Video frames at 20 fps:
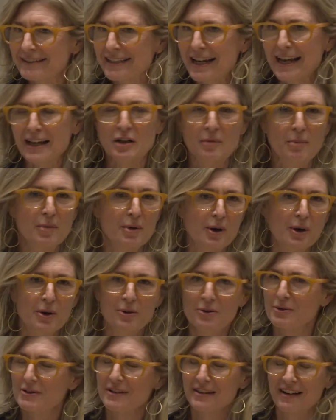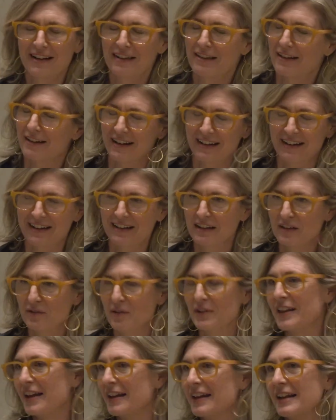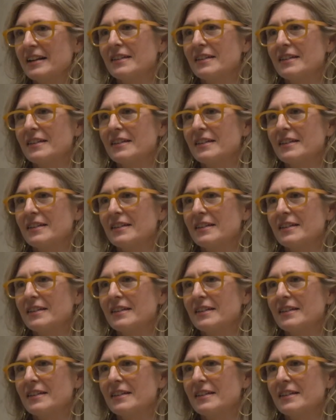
dead prose, and I thought, I can't live with that.